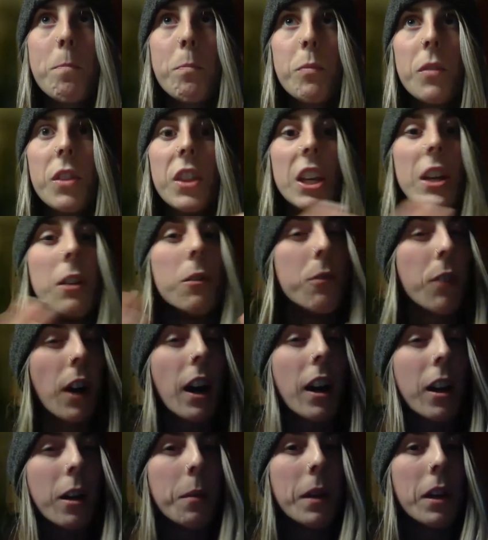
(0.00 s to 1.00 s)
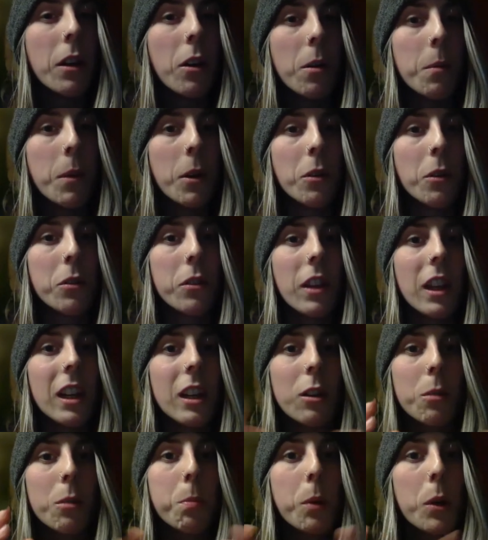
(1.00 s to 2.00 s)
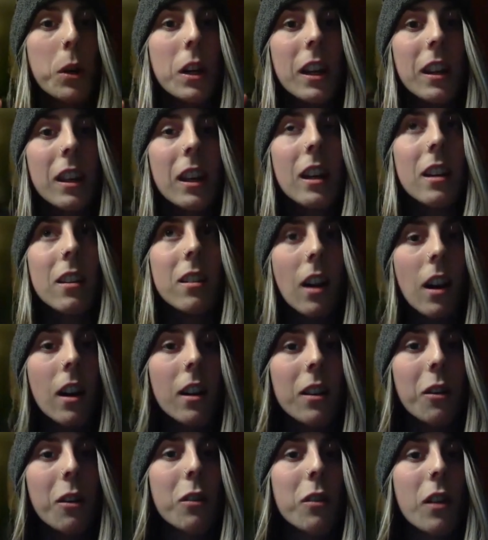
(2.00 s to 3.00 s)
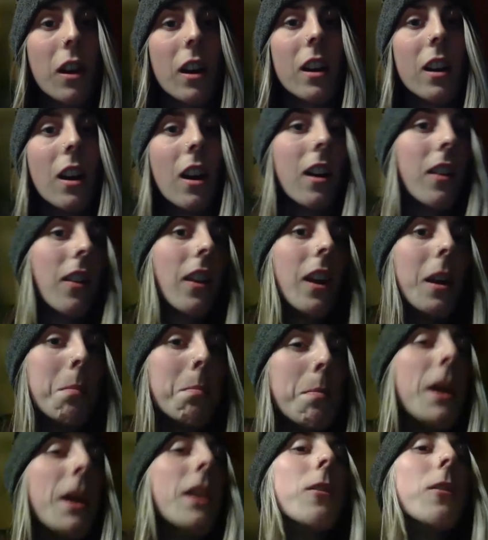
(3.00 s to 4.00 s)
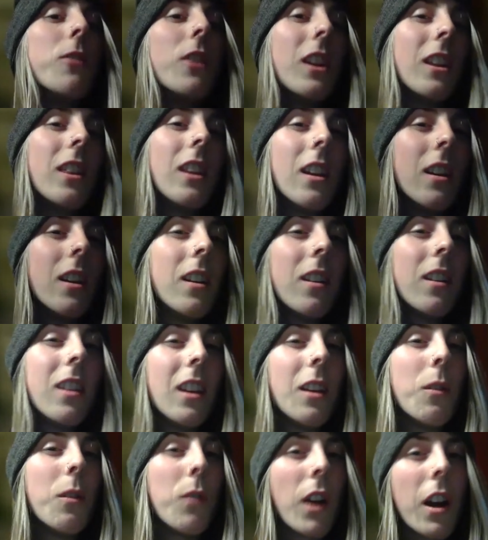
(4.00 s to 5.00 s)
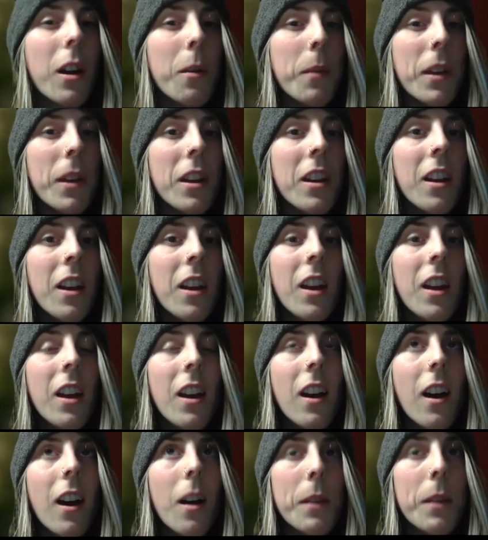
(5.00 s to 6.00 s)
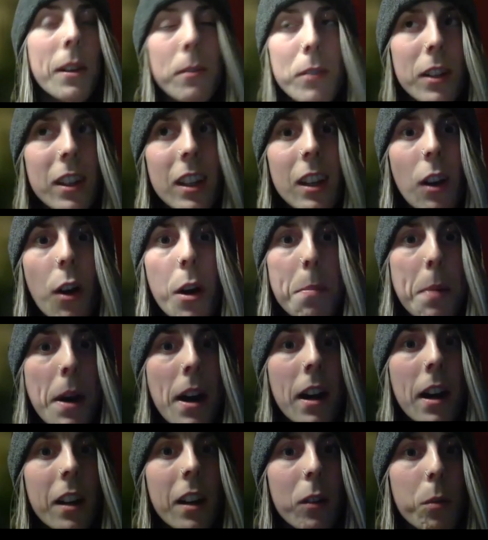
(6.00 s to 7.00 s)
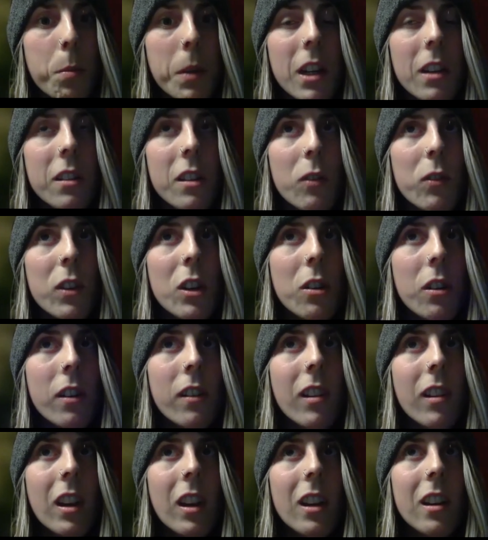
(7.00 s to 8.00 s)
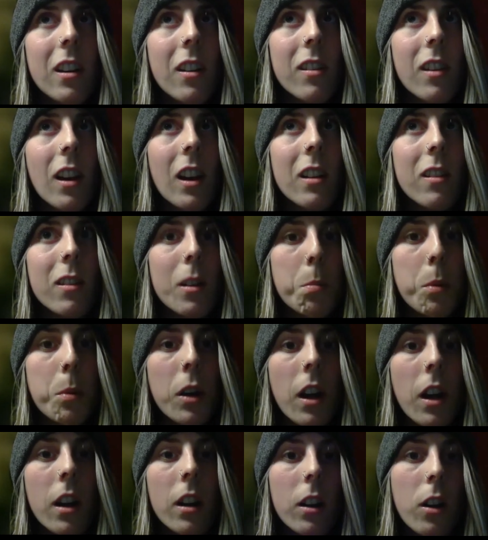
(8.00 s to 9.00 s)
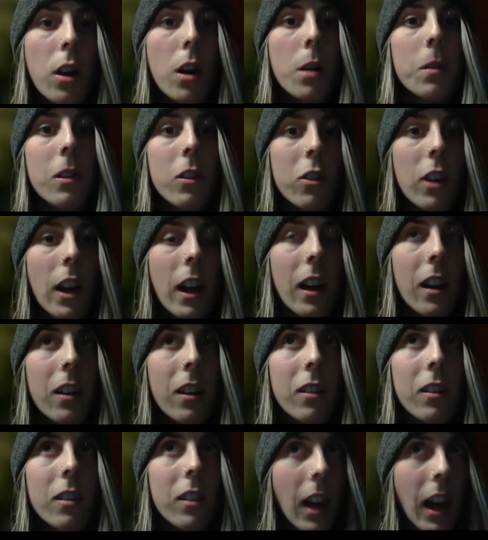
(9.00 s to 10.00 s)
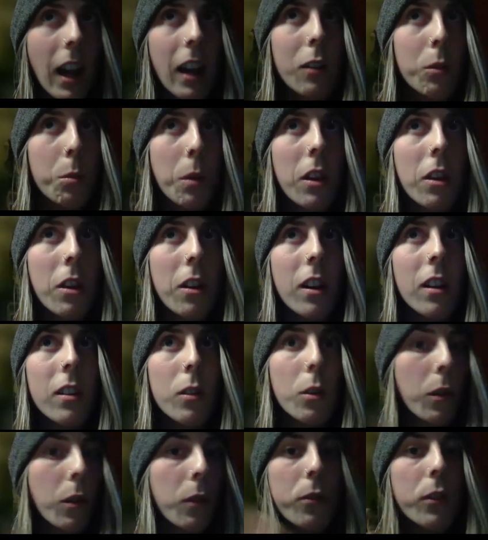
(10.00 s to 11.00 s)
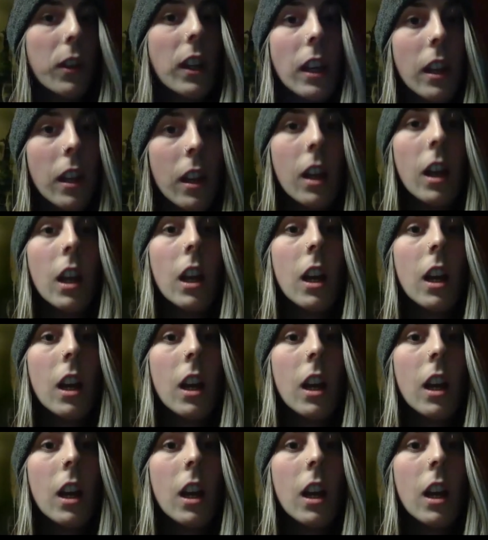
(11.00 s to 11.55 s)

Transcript: the environment almost. Like you're putting like a dollar sign on like benefiting the the environment. Um, and really our pockets because if New York City decides to put on a garbage tax, tax whether it's or fee,